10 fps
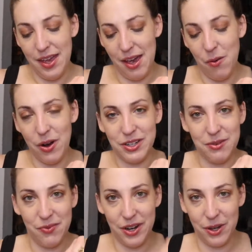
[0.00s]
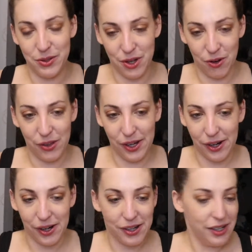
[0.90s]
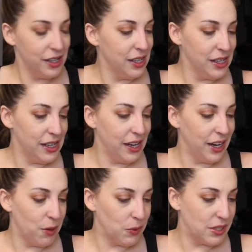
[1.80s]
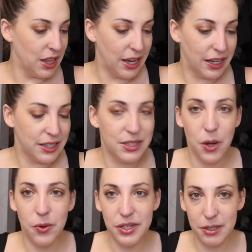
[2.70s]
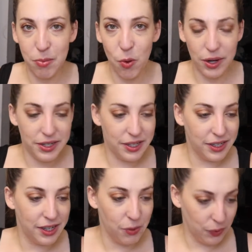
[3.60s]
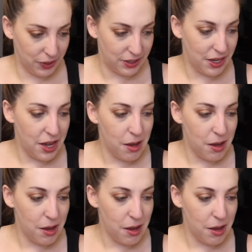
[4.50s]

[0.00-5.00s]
watched some videos earlier and it was like so disappointed, and it was